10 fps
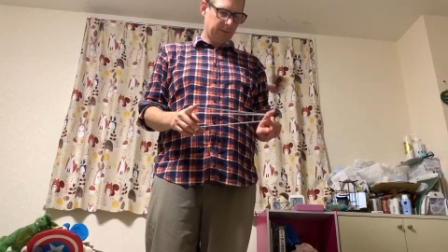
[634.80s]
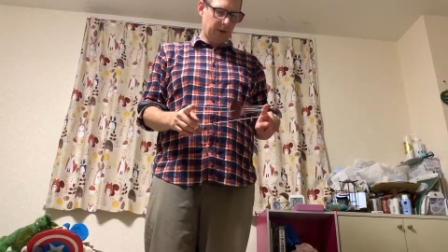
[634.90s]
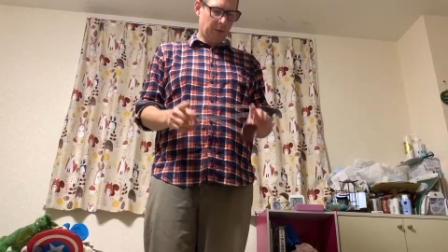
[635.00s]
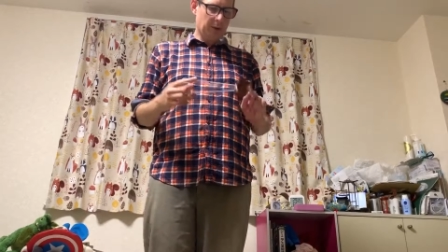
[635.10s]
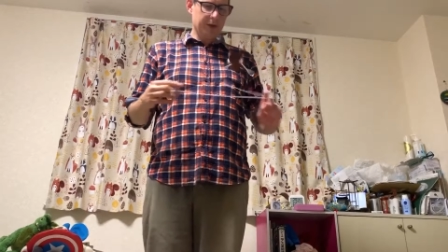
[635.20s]

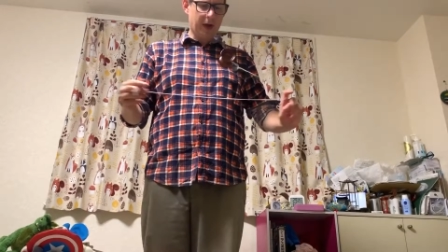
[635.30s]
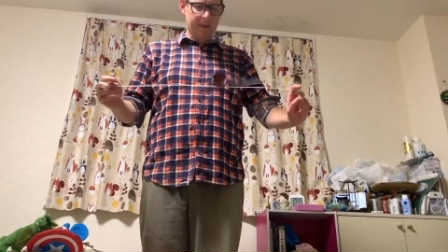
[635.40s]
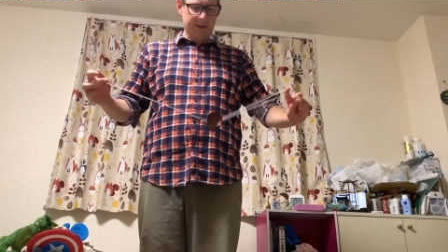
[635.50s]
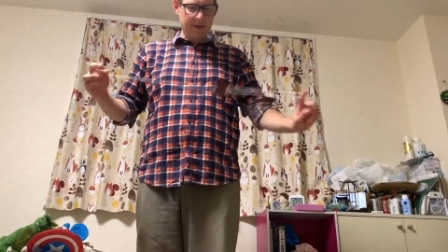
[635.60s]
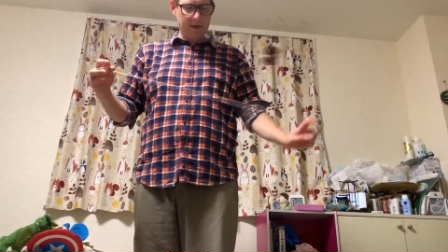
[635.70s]
One drop
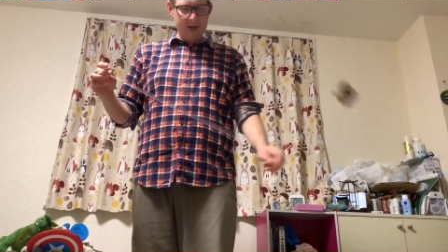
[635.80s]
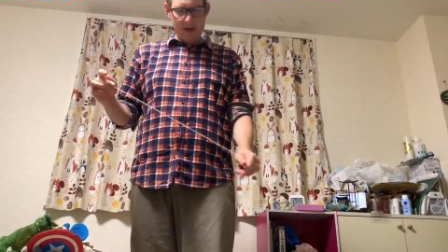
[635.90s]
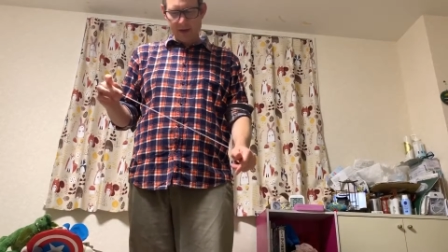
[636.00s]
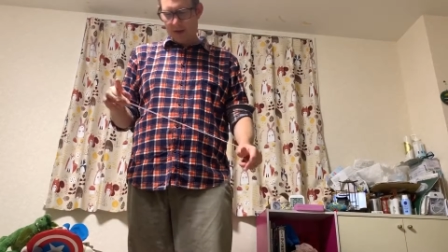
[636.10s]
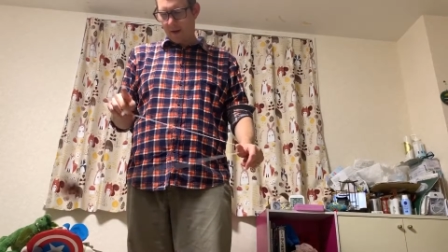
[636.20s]
is all
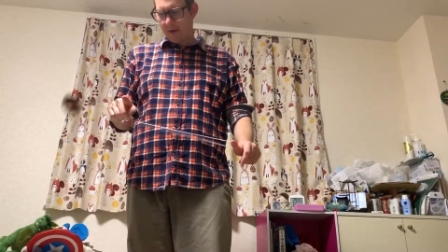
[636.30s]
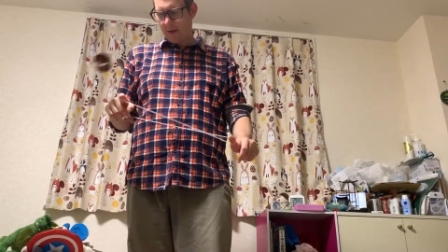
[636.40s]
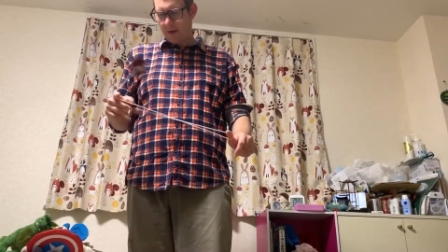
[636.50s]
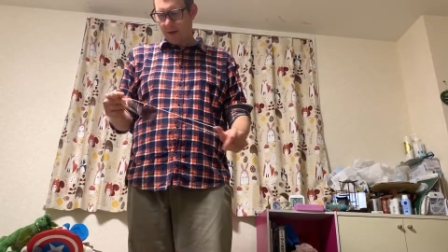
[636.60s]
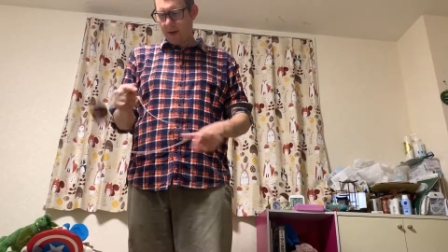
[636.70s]
about, you know,
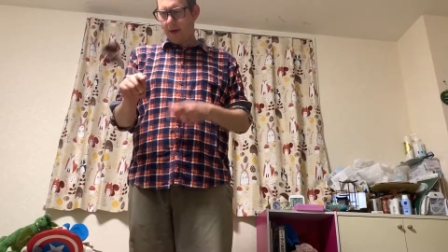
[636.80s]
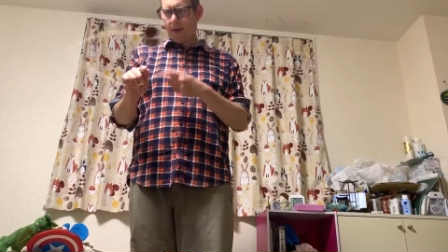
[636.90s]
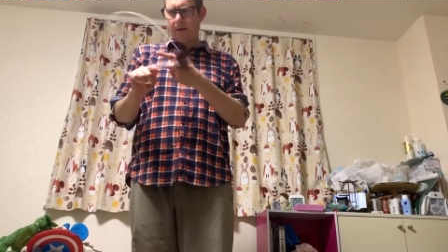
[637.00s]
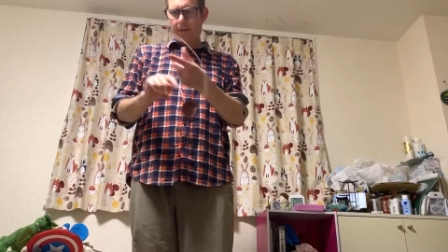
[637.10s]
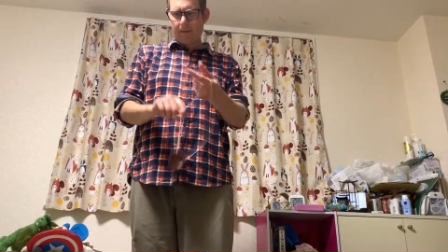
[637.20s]

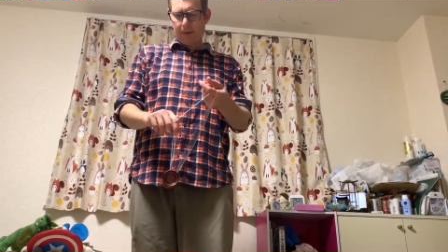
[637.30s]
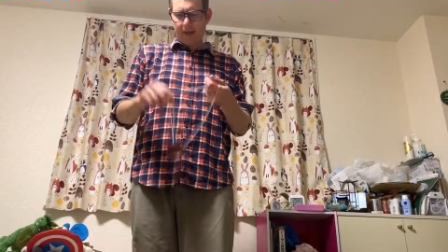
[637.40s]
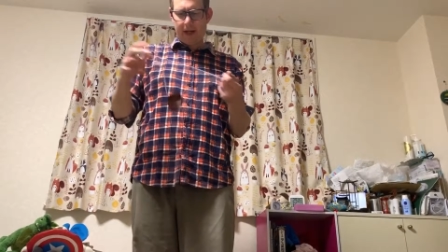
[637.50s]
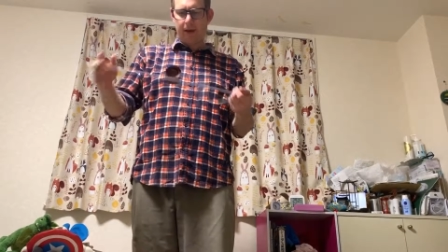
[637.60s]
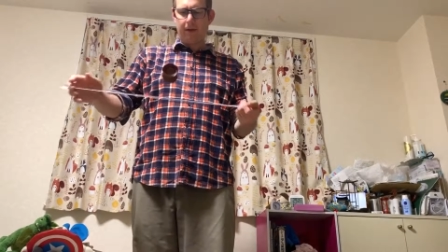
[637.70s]

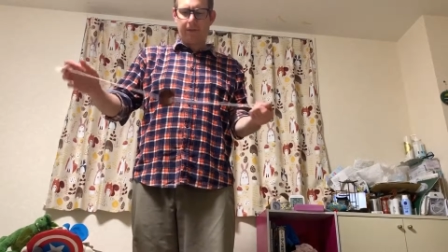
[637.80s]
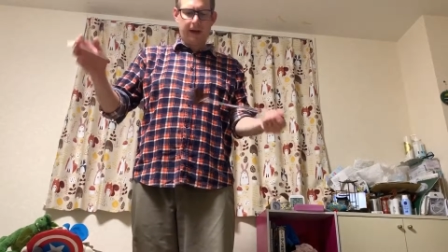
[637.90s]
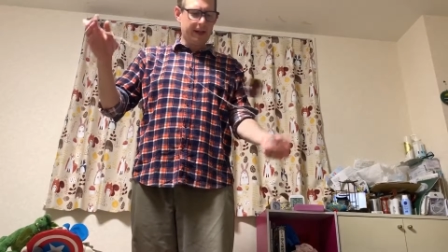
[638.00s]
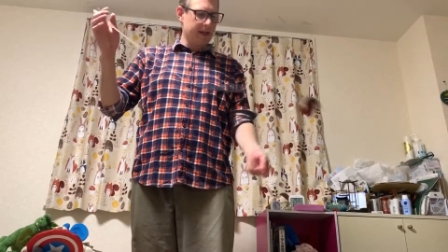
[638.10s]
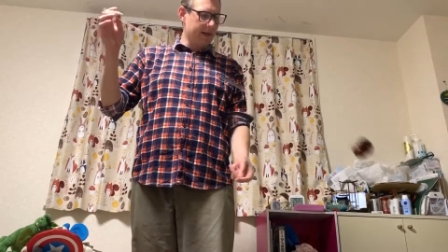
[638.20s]
player
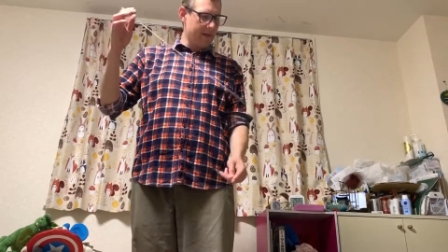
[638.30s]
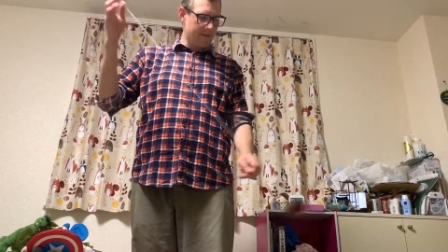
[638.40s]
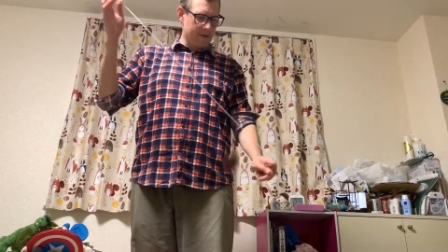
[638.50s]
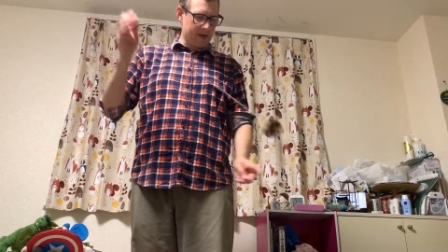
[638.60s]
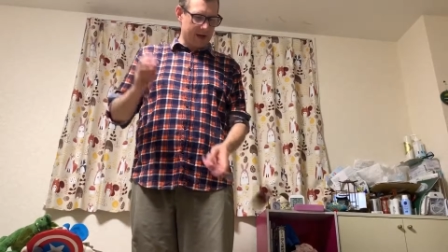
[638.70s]
fun and
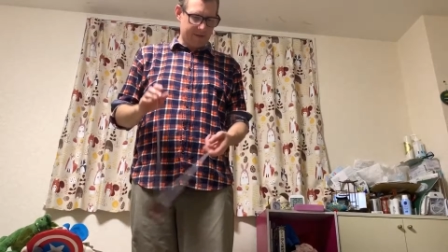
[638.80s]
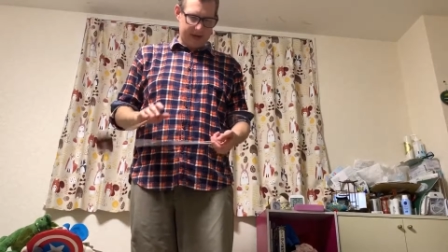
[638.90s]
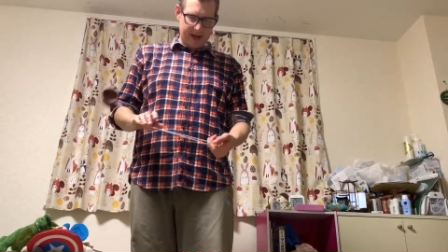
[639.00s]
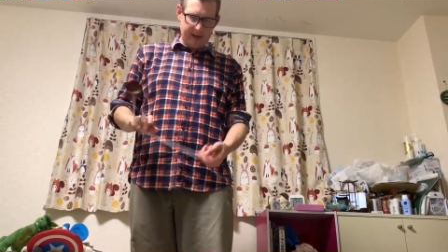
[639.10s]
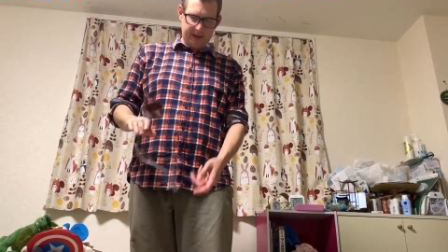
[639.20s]
comfort, I
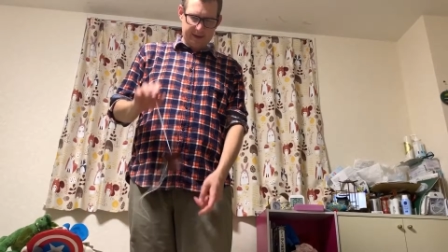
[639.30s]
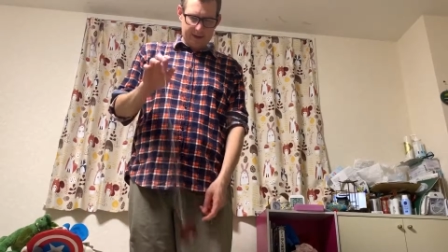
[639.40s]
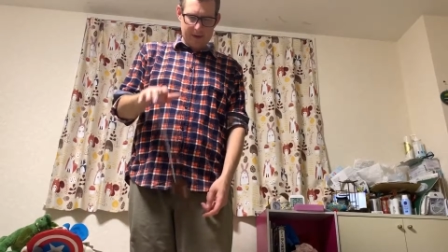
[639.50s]
find, so,